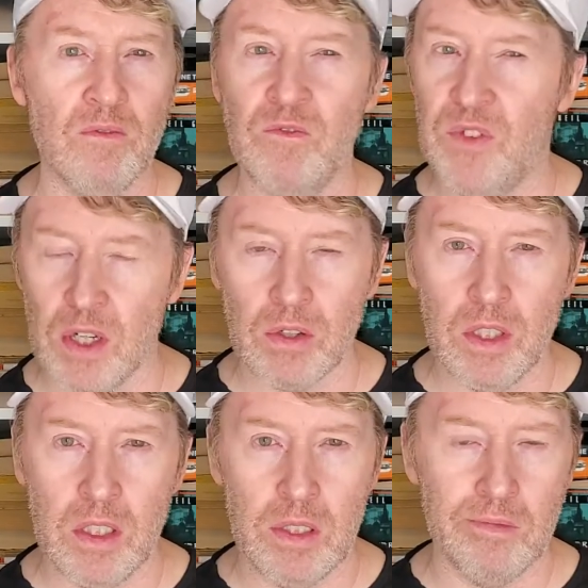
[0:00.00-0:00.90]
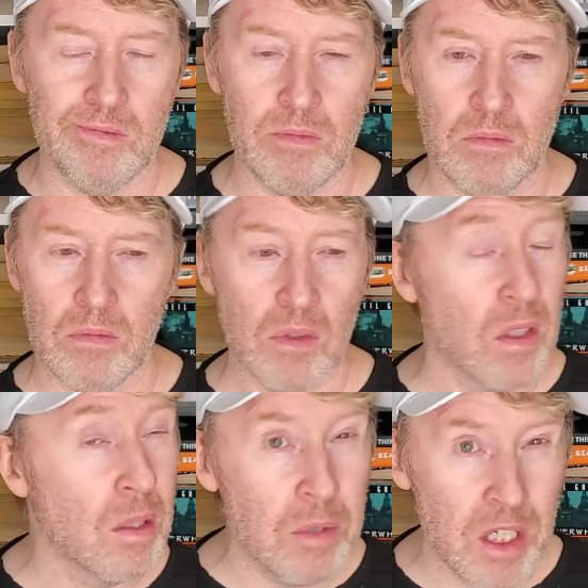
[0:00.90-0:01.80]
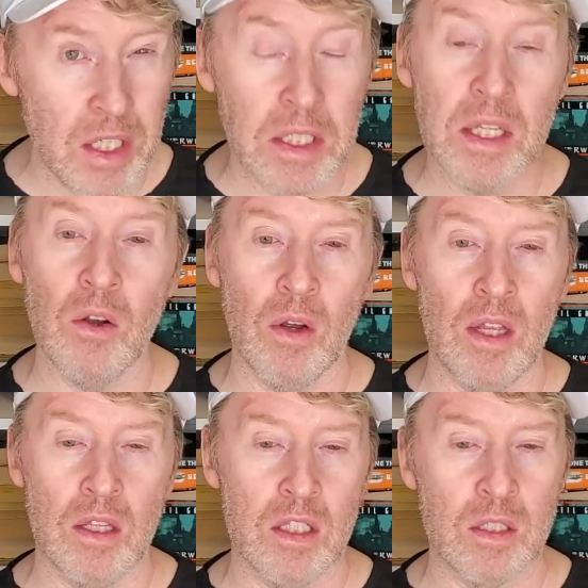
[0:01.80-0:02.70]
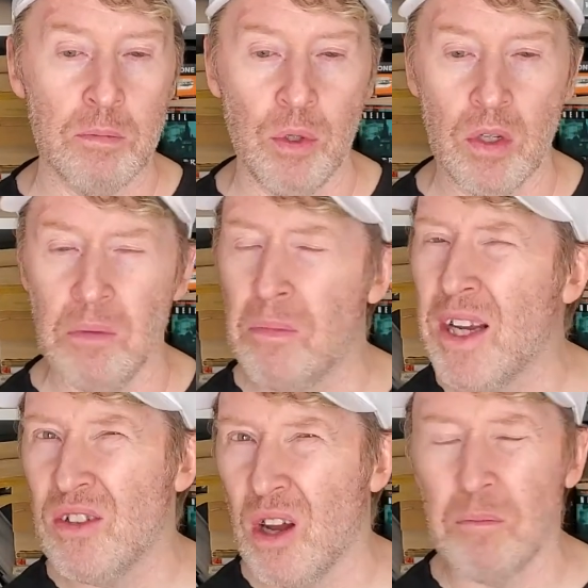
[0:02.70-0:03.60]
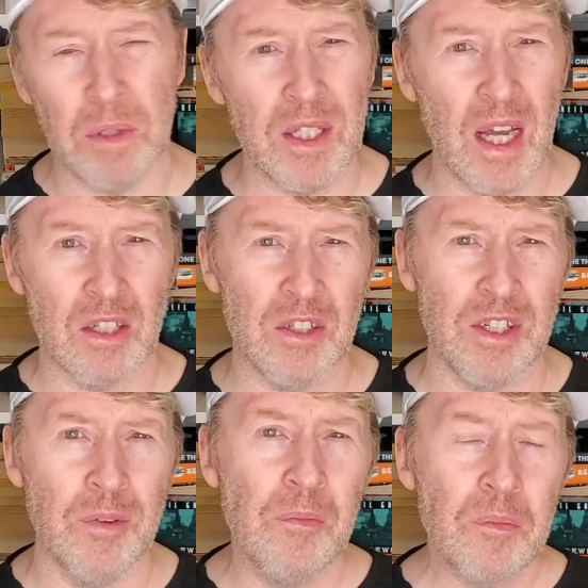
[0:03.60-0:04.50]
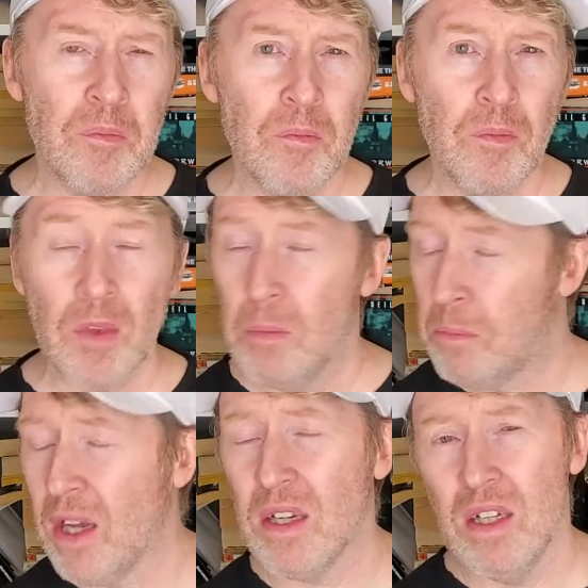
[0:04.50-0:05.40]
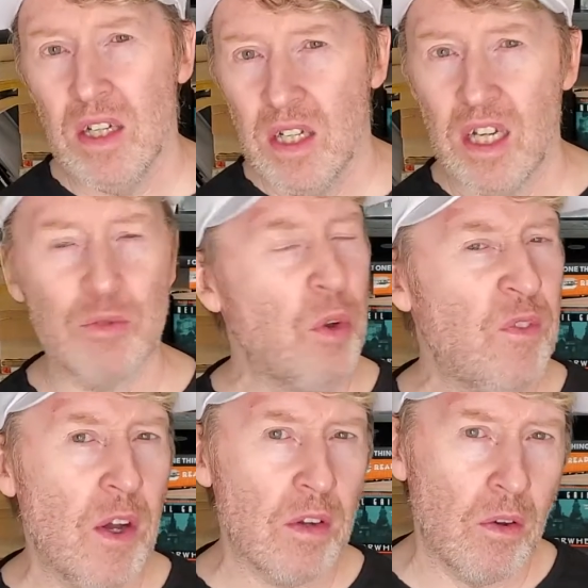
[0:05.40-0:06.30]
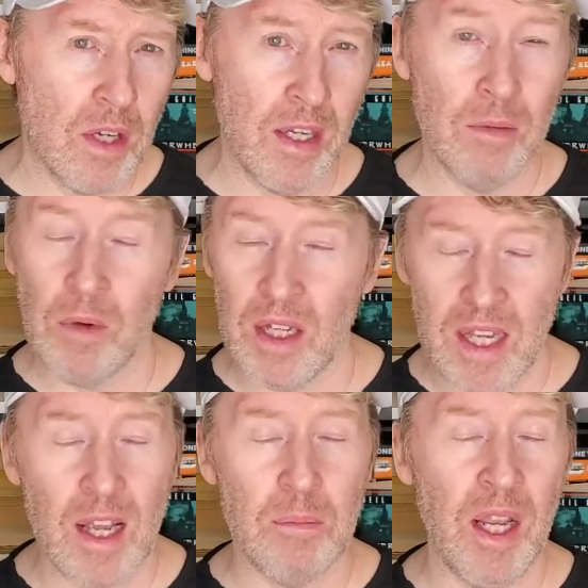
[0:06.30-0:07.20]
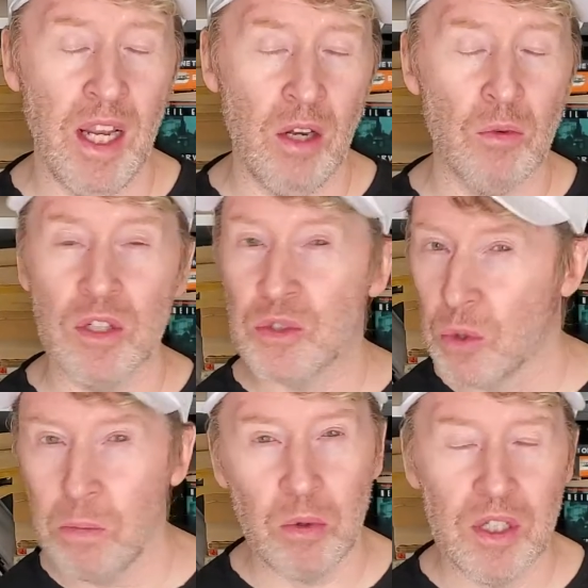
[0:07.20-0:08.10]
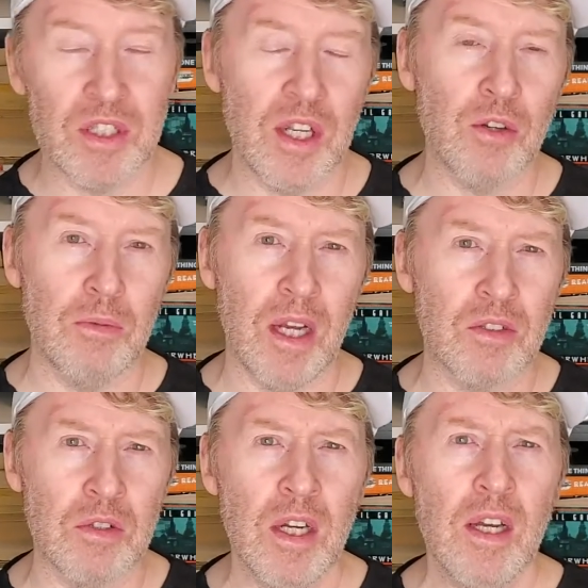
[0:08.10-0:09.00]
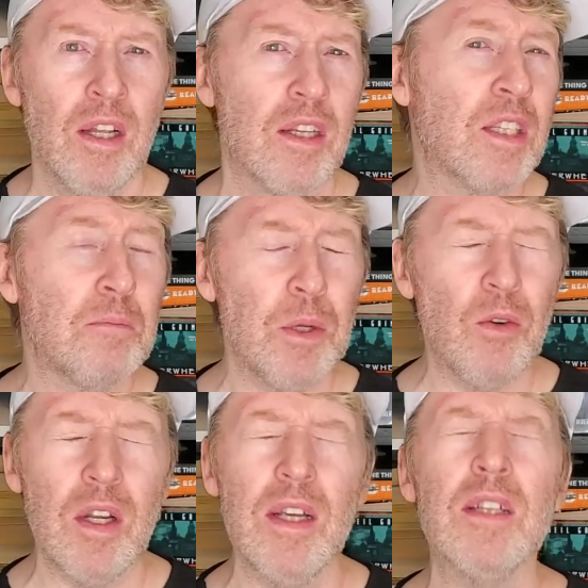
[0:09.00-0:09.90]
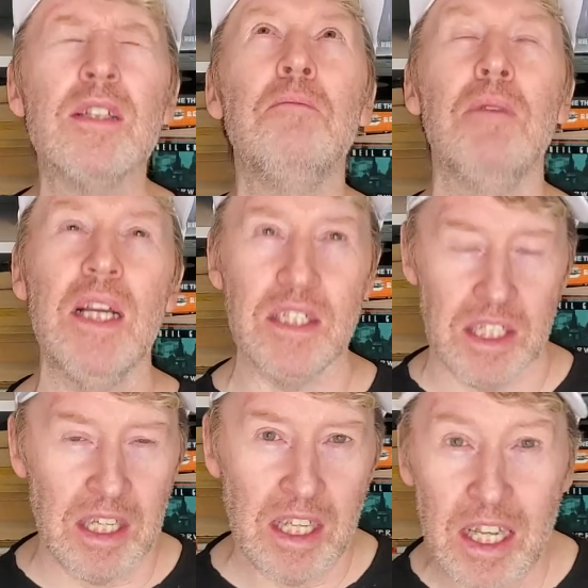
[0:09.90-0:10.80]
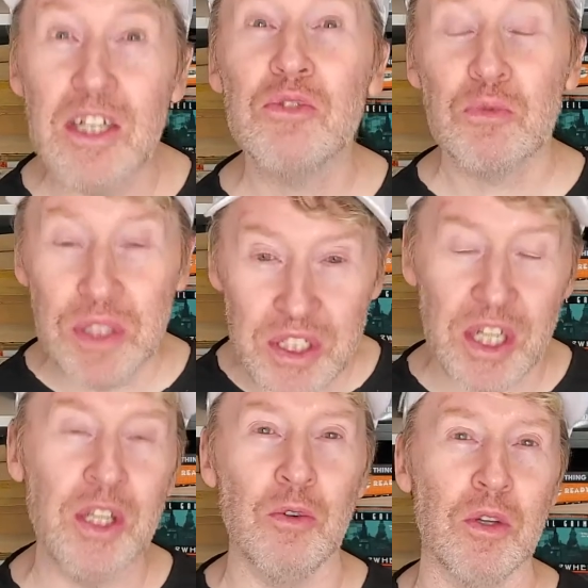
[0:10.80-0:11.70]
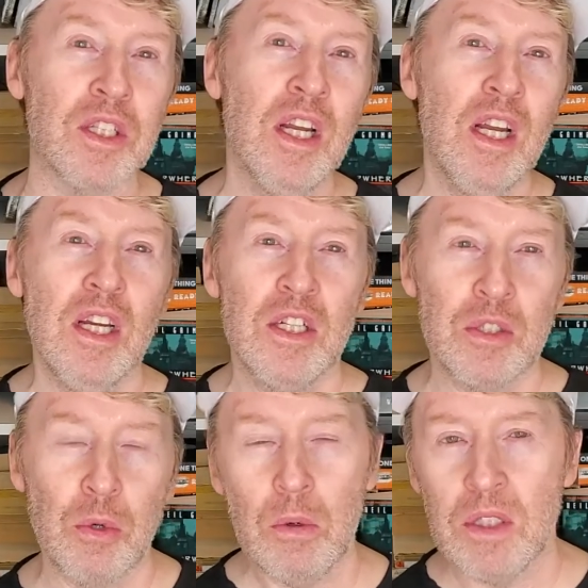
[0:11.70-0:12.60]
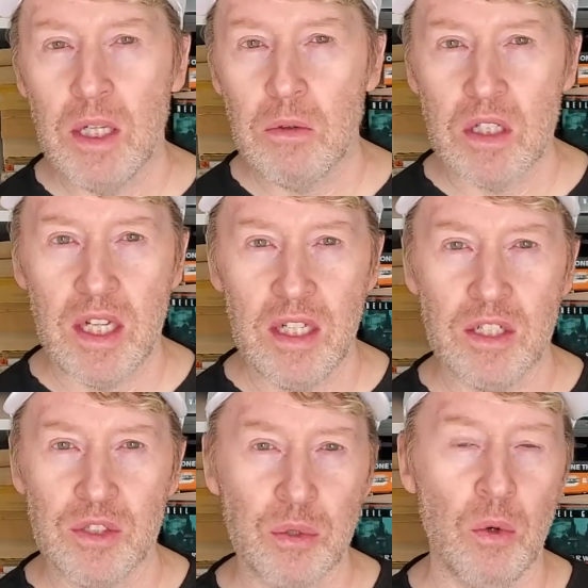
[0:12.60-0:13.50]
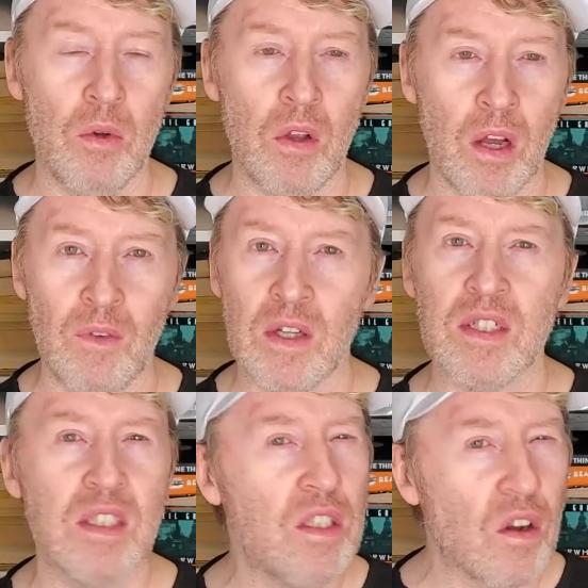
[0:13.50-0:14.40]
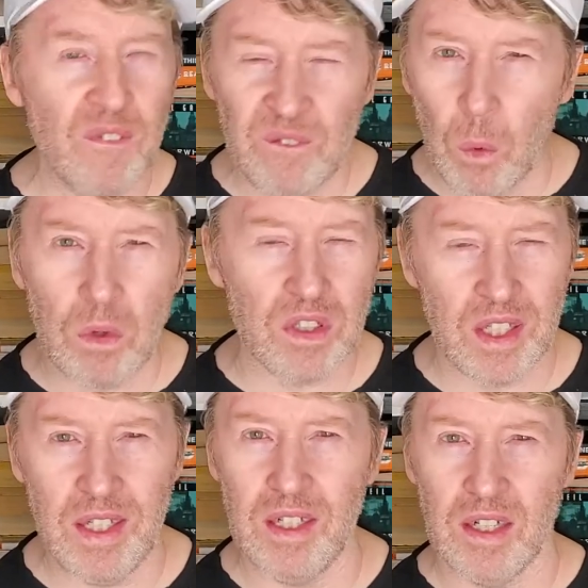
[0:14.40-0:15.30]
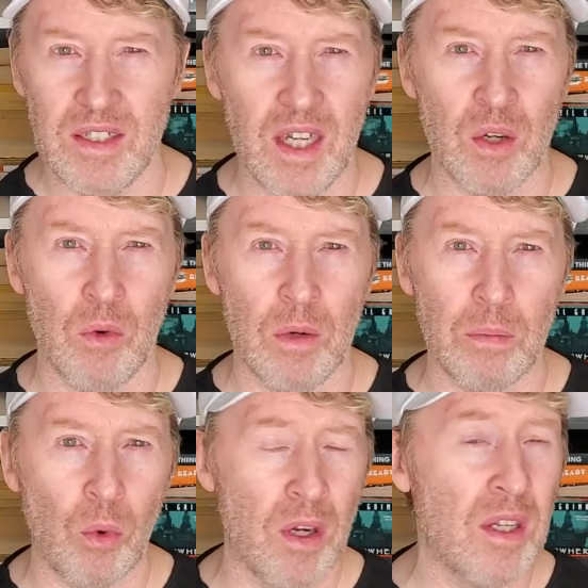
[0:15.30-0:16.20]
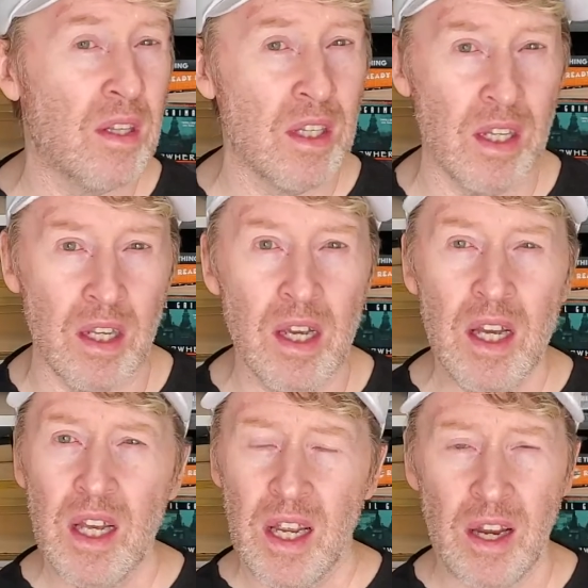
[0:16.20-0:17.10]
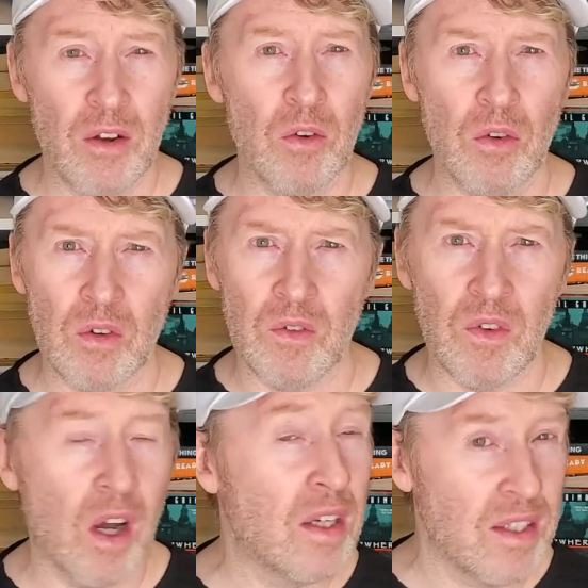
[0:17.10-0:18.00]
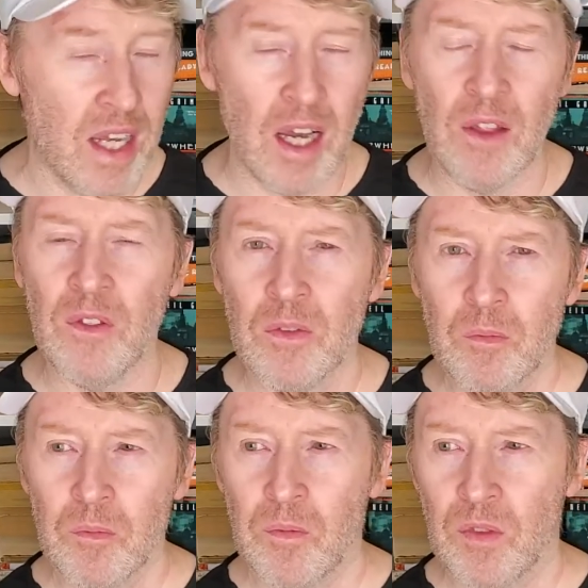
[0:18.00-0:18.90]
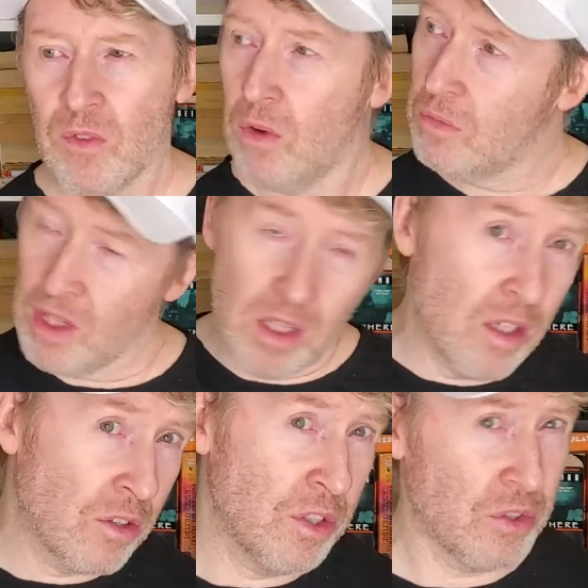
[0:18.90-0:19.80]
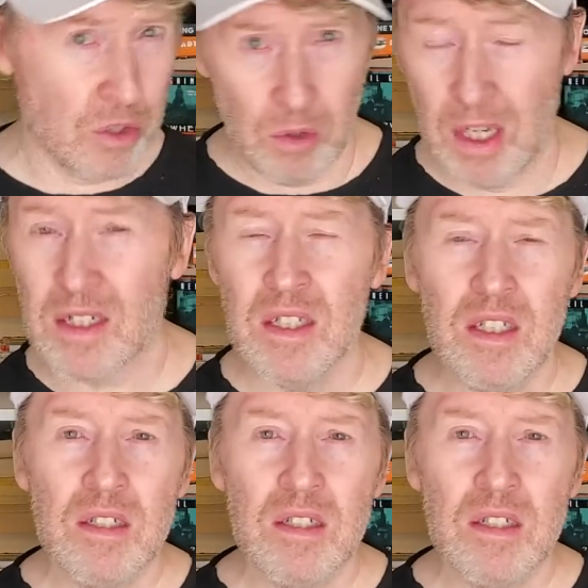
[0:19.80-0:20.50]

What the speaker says: very limiting, and this ability might not be that good. But, as we found out in my campaign, when Troy played as Necromancer, this ability is amazing. It is ridiculous. Troy was able to take control of a CR 14 undead at one point, the Herald of Undeath from the Creature Codex,